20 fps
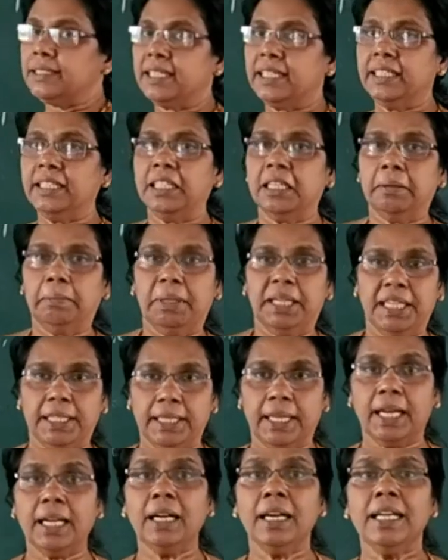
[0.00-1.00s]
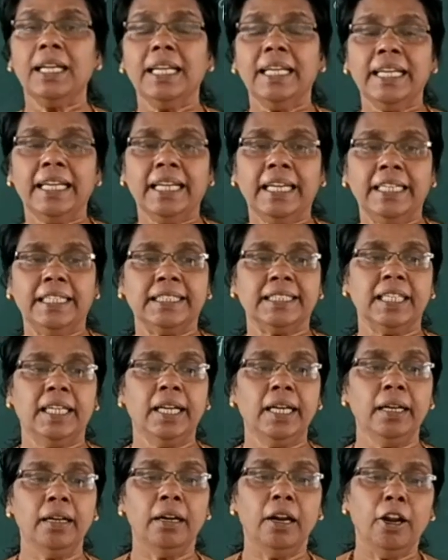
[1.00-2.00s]
centimeter it's
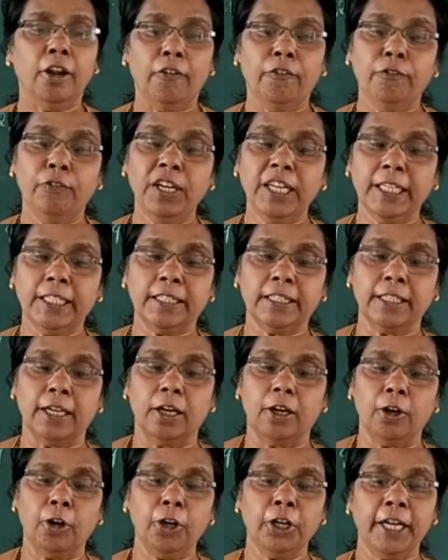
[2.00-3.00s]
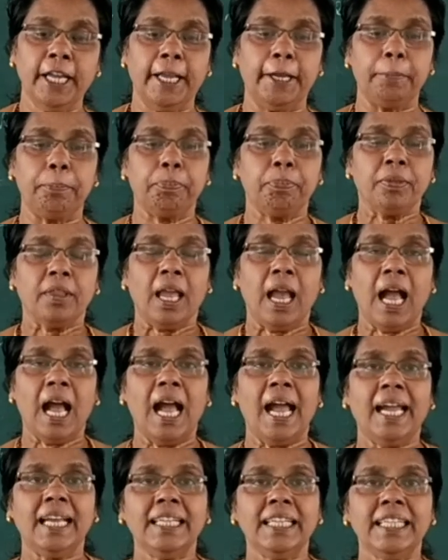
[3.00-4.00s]
in width. Okay,
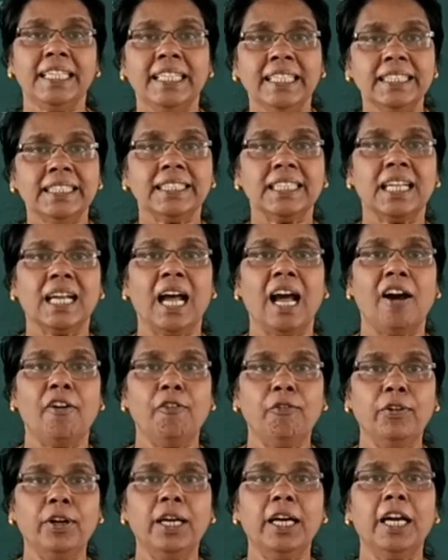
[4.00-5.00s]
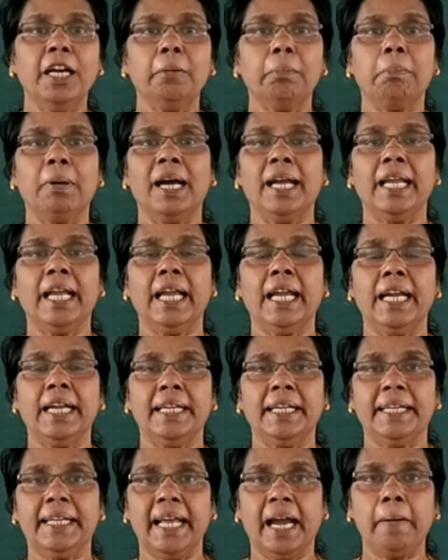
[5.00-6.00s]
and it is covered by
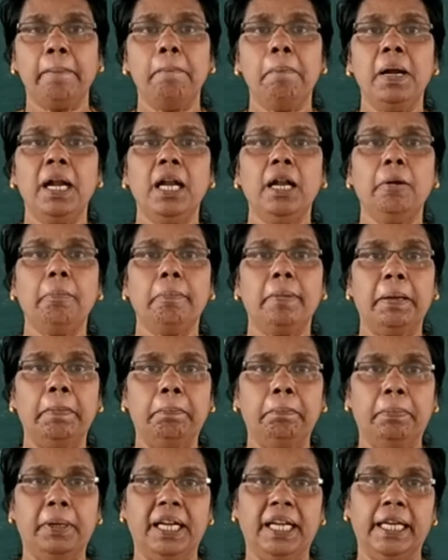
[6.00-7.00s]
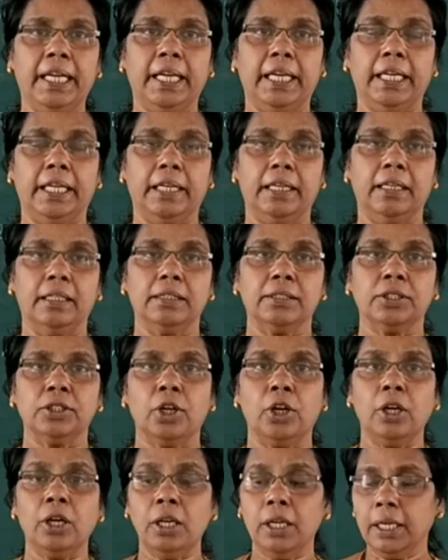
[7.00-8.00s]
a double membrane.
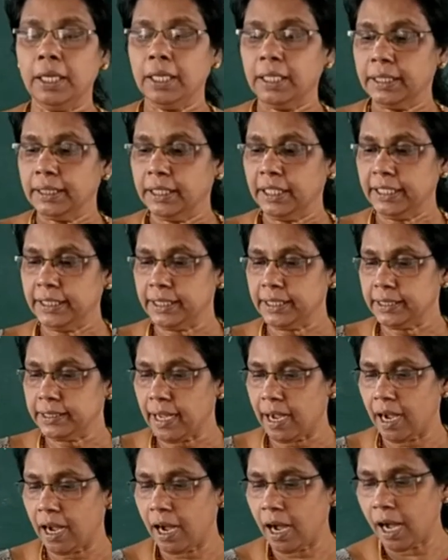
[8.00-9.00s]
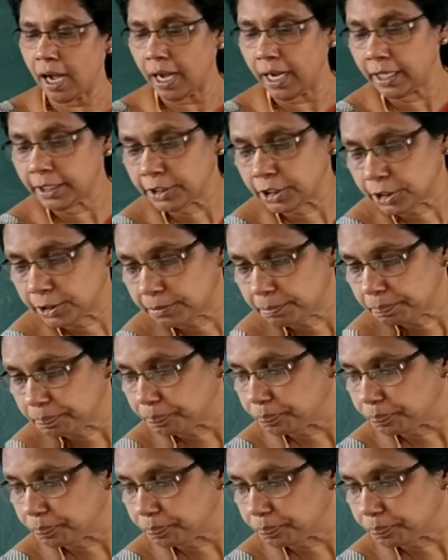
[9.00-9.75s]
So this is the heart.